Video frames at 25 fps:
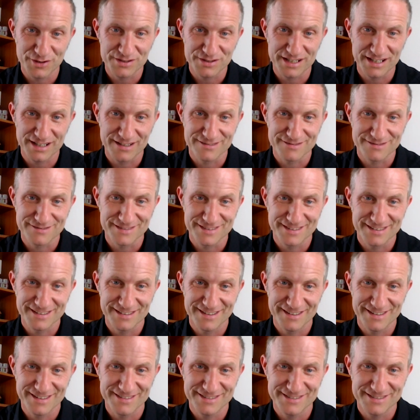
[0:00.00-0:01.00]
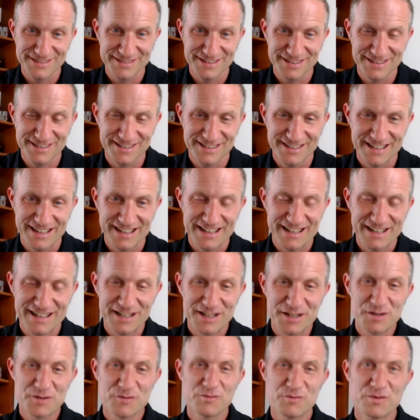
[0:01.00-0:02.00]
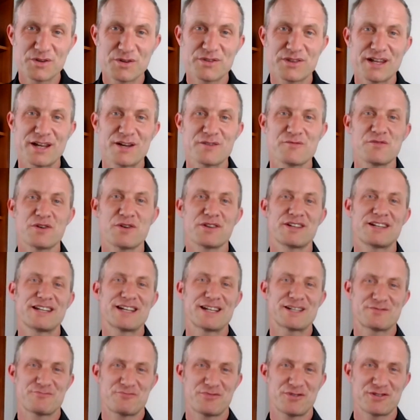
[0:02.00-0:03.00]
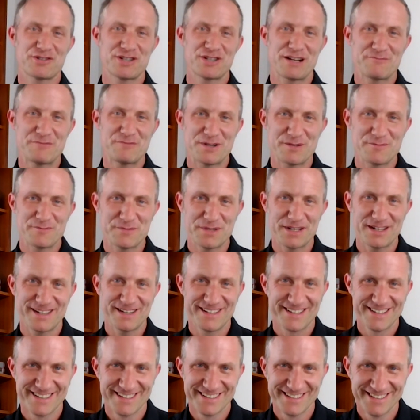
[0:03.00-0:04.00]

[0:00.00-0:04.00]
lockdown, and we'll think of what the next project might be.